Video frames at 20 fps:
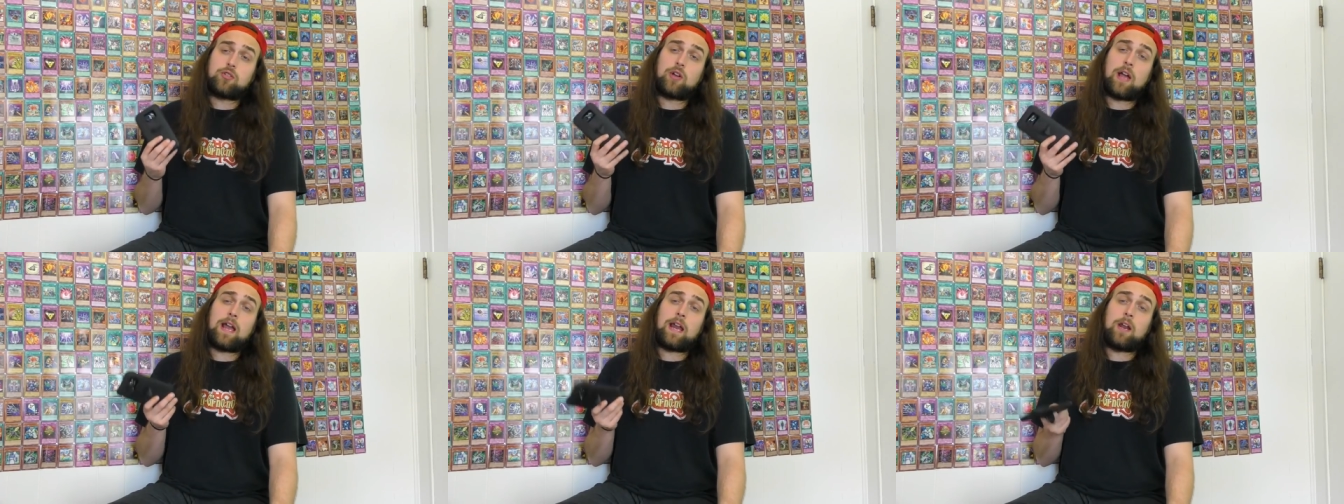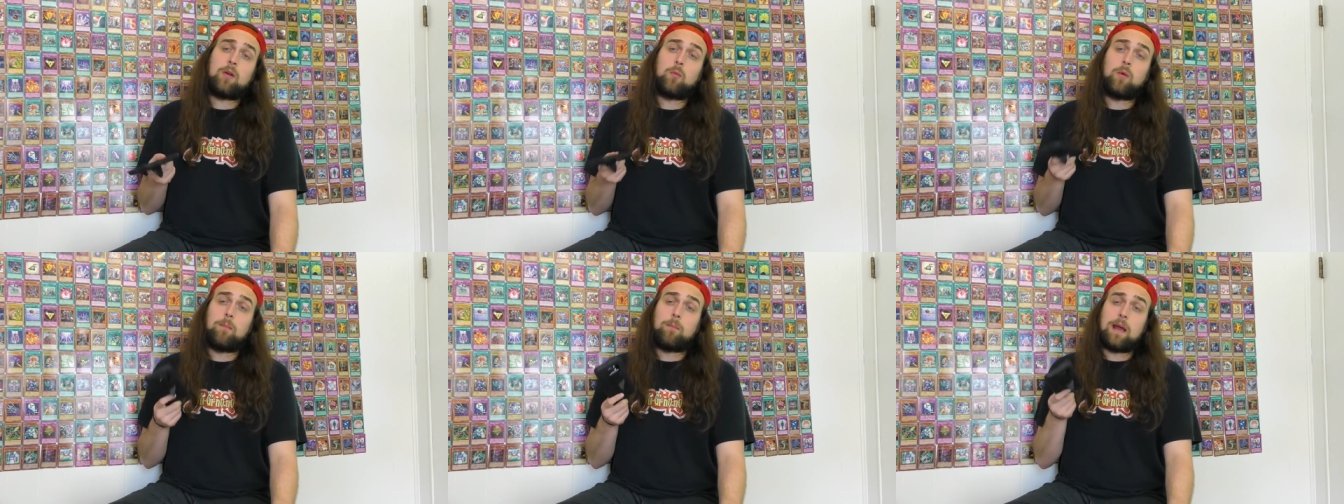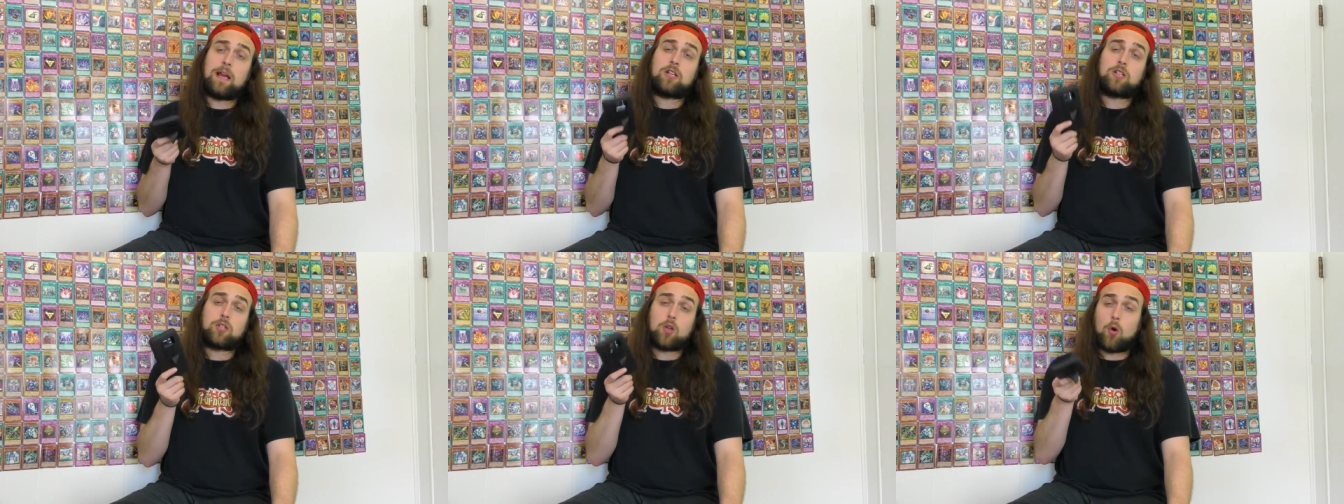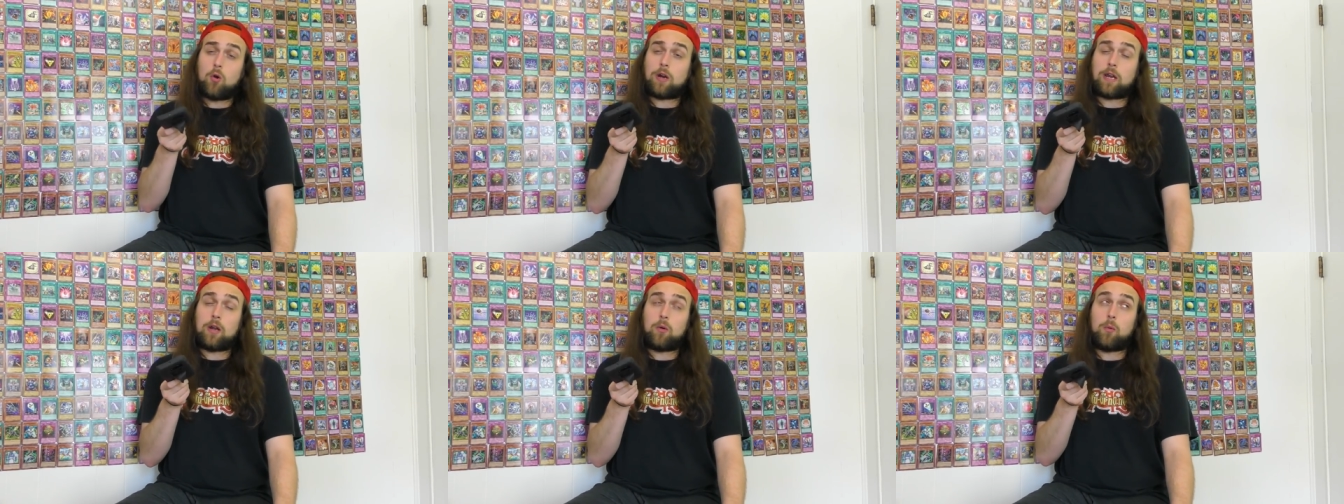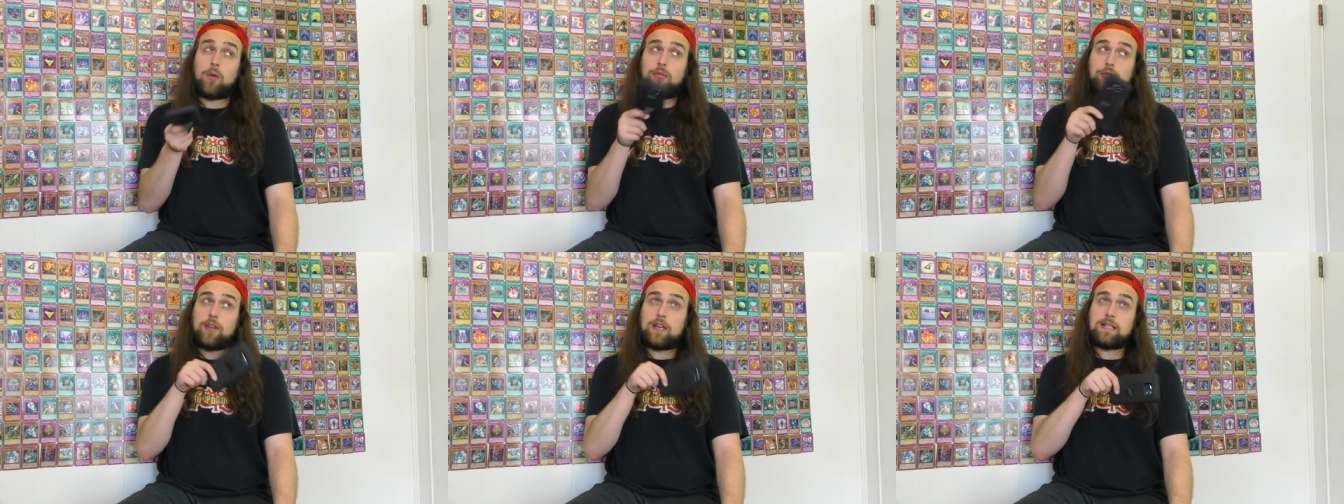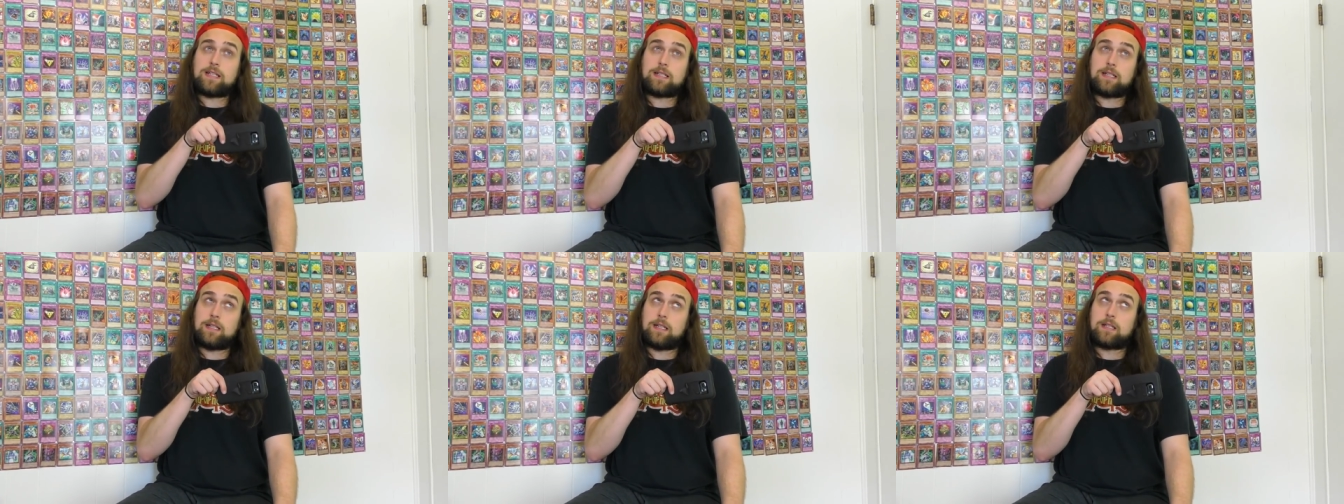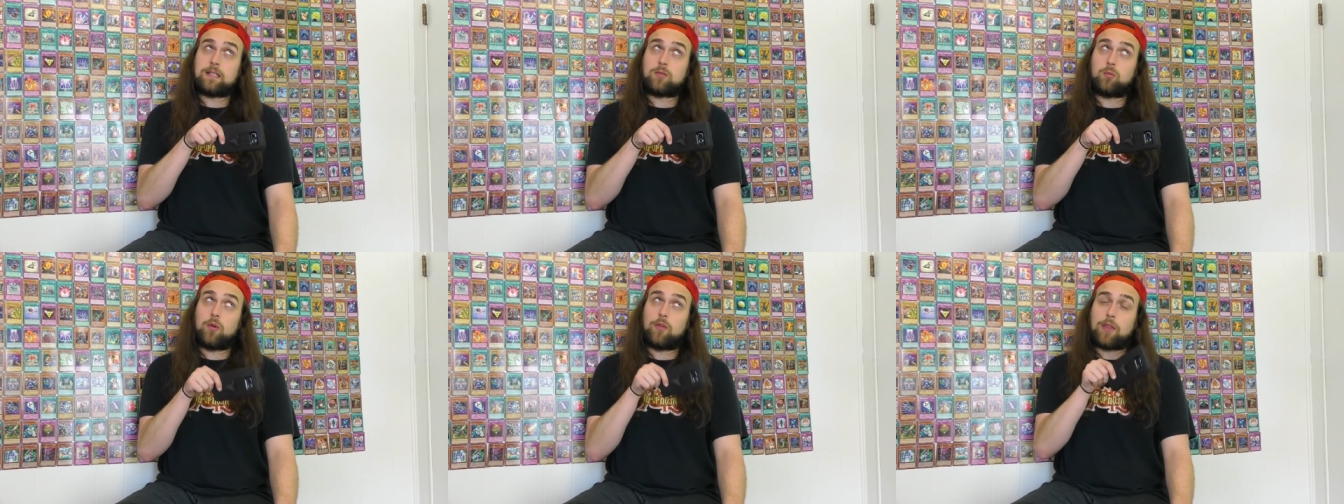Dragon would make Zulkin with
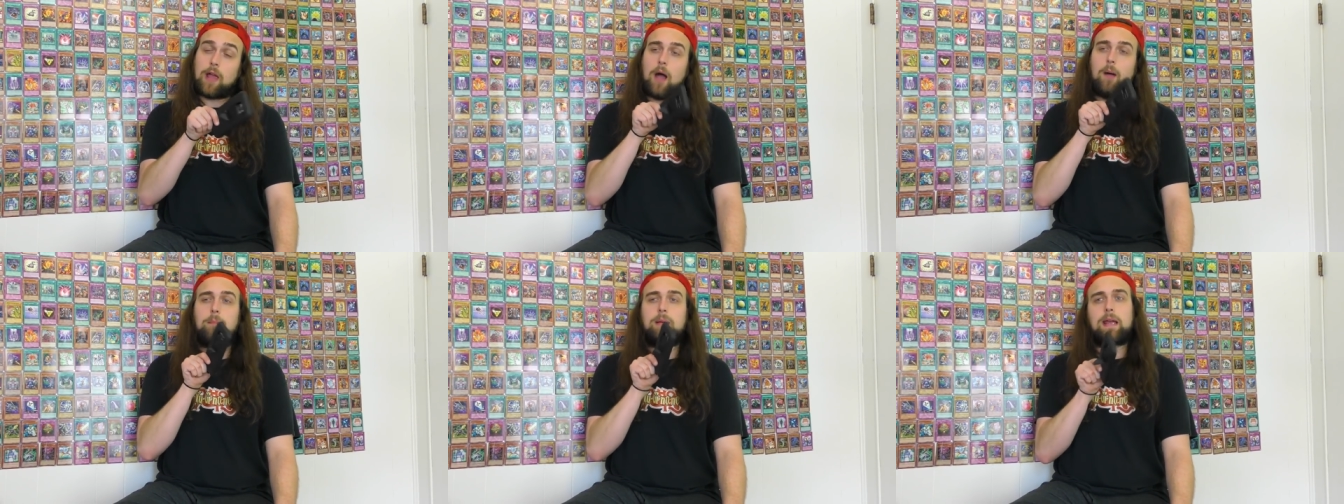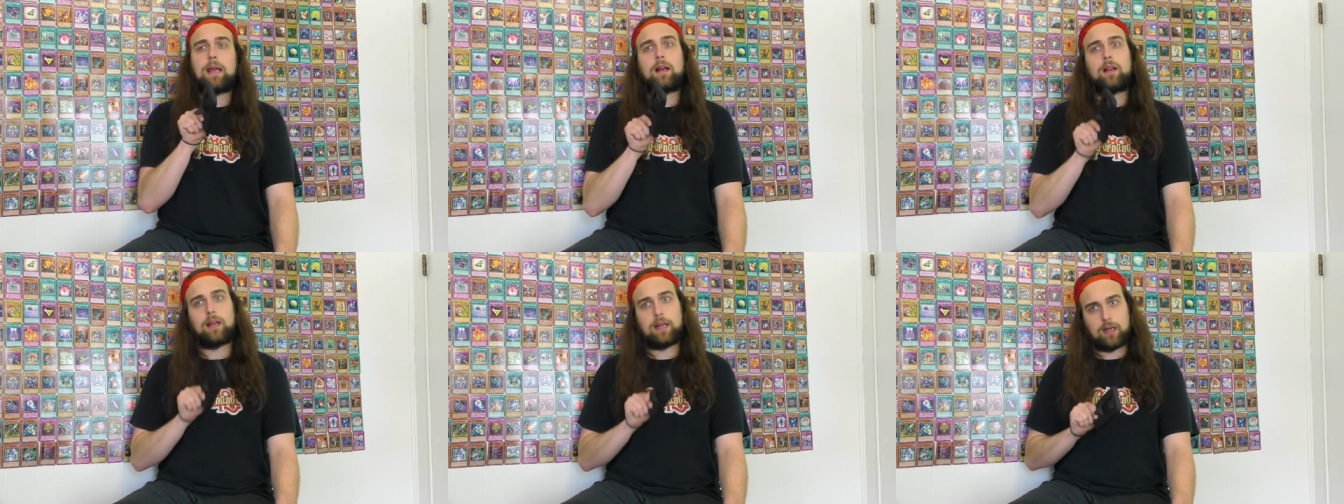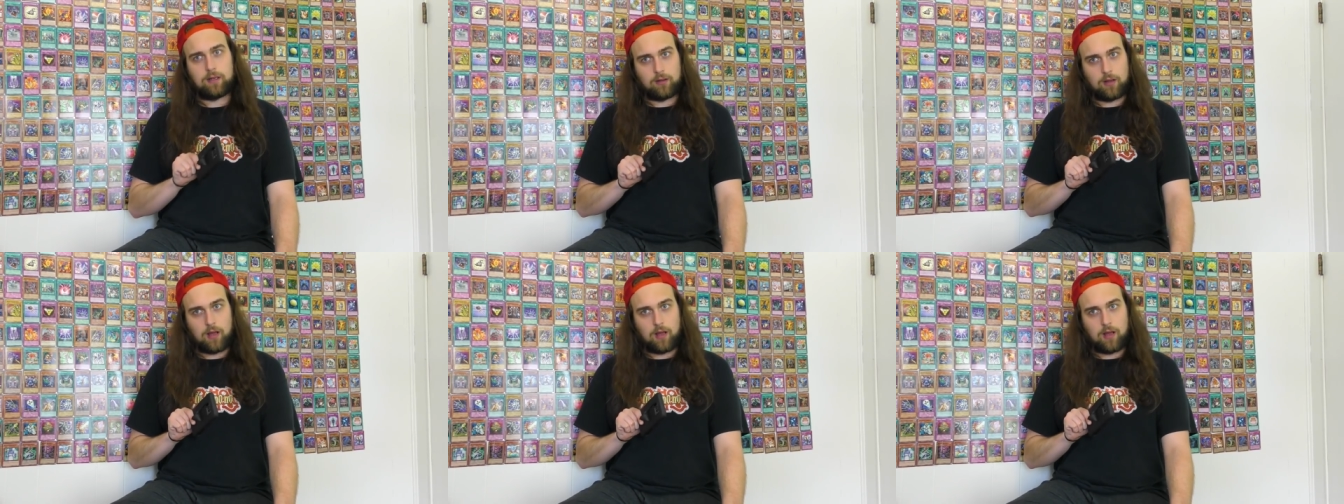Theseus without being Link